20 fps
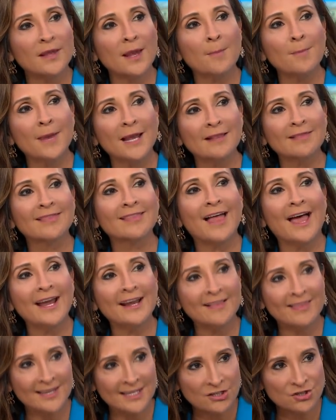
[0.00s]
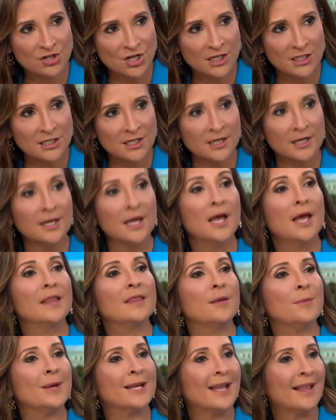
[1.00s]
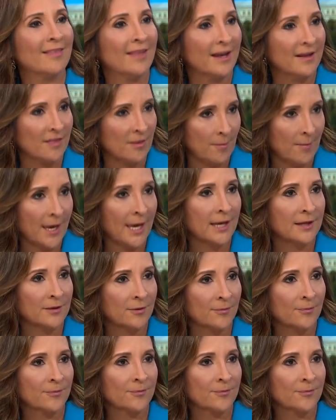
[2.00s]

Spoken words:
They may like the agenda. They may not like the man.